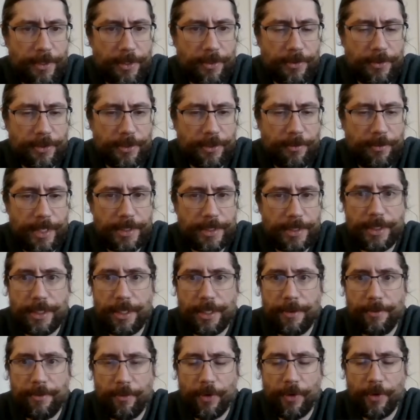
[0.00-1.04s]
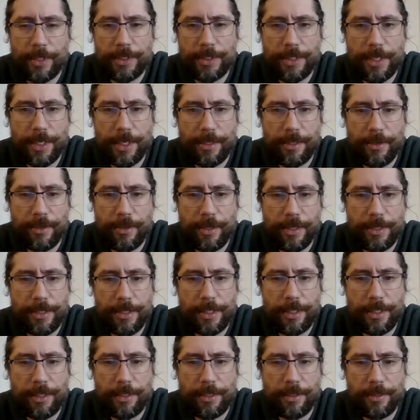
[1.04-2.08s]
There's some SEM work done on
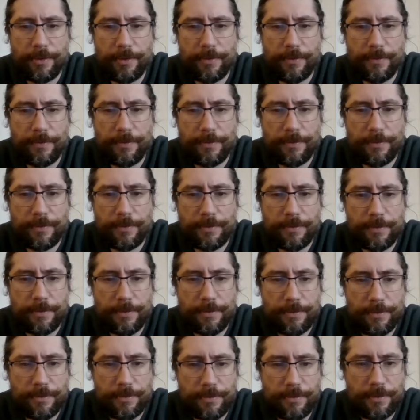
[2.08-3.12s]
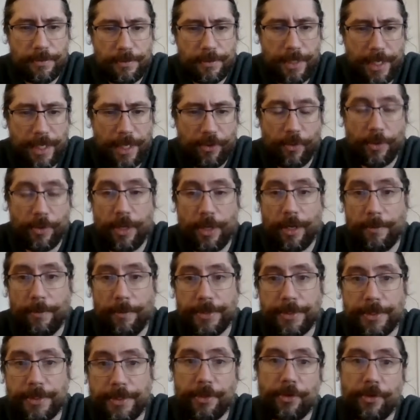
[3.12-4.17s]
the actual
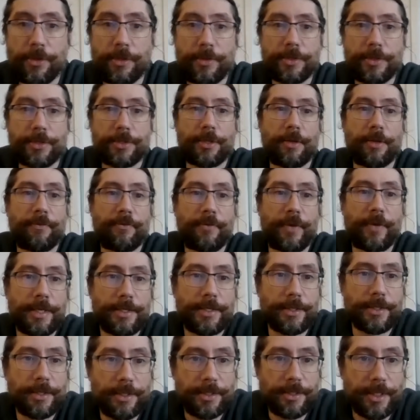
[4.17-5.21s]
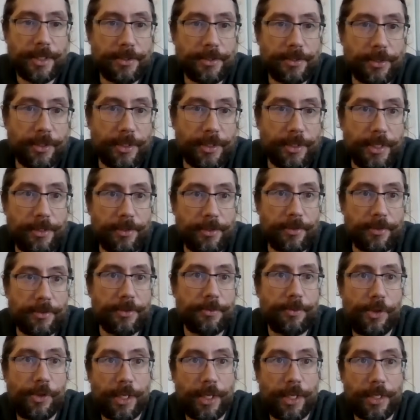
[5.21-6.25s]
composition of the sulfides, and it does look like there's
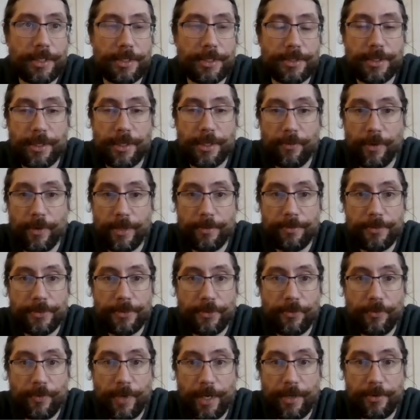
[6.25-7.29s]
some chalcocite rims